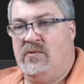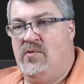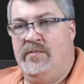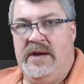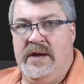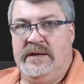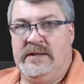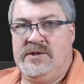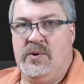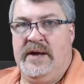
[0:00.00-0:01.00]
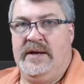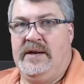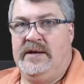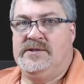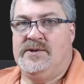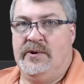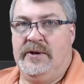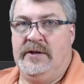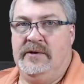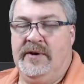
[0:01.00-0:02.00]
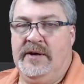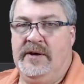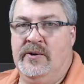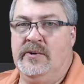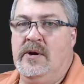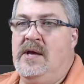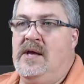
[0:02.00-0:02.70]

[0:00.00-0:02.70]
with me and let's go ahead and get started in the video